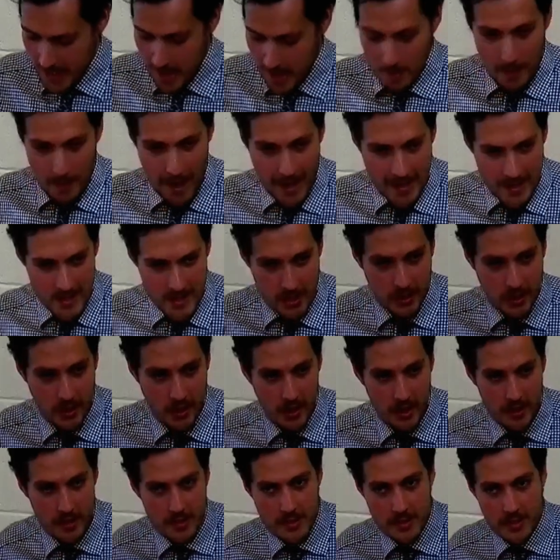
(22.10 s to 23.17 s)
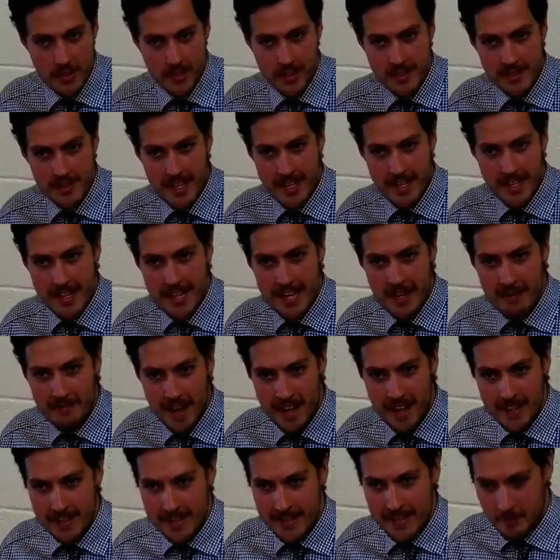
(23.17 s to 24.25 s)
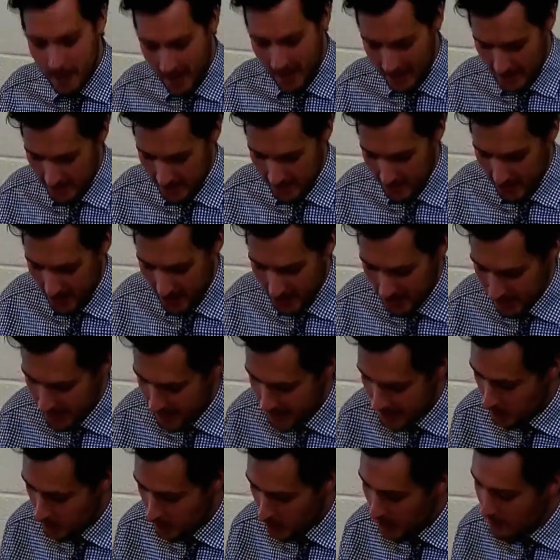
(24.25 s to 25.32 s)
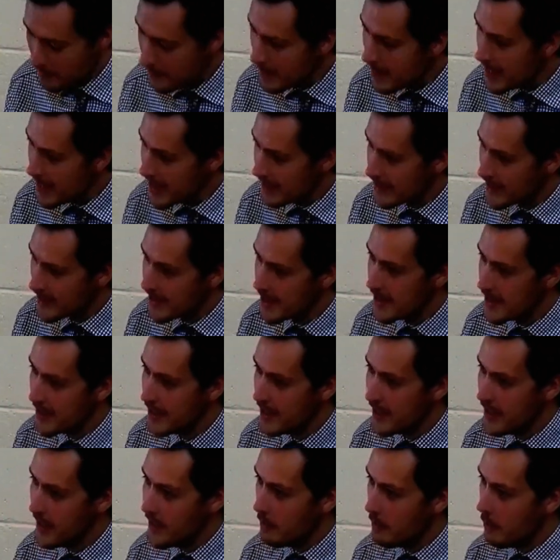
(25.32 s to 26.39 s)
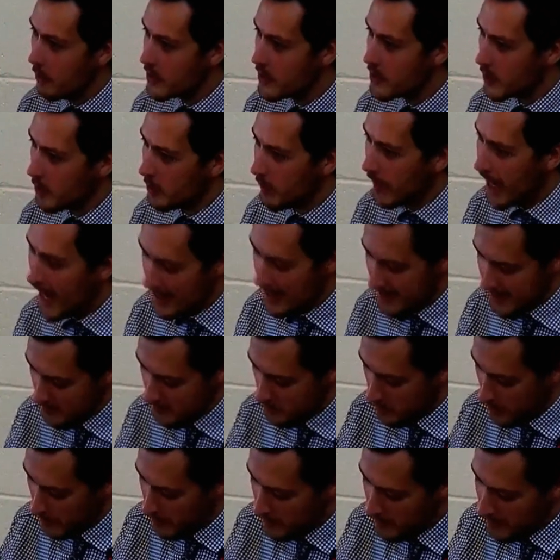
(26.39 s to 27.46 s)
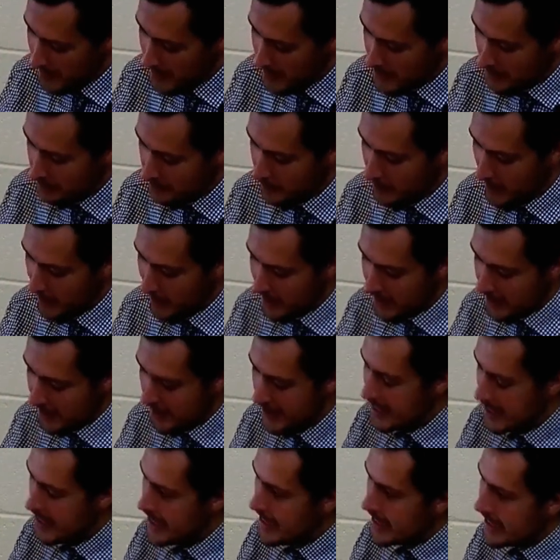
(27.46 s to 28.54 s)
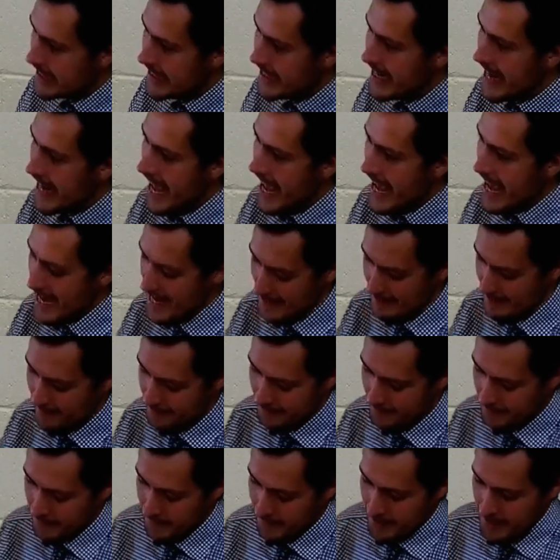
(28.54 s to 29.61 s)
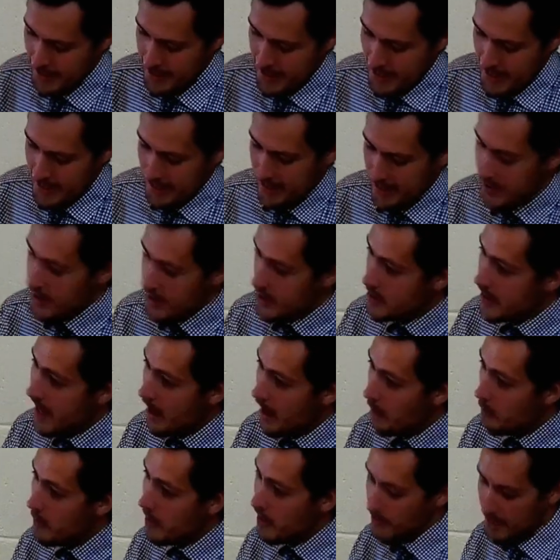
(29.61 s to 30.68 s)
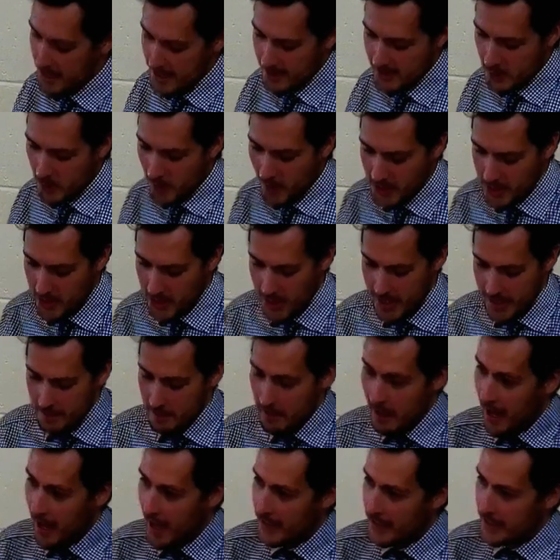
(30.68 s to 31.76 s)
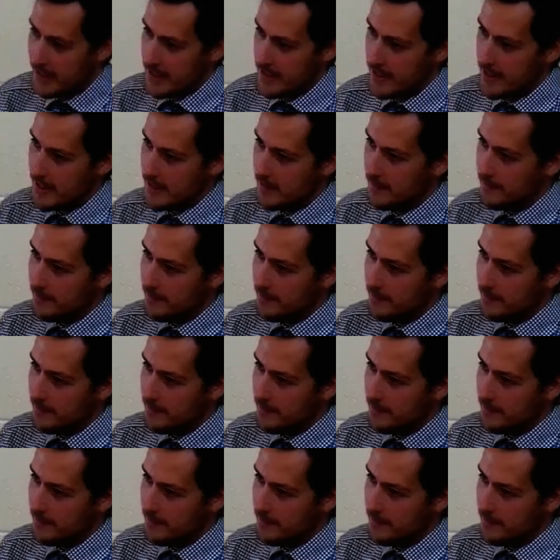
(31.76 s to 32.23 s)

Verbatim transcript: Pentecost, to consider the events of Pentecost and what it means, what took place, and what it means for us today. And to do that with this question in mind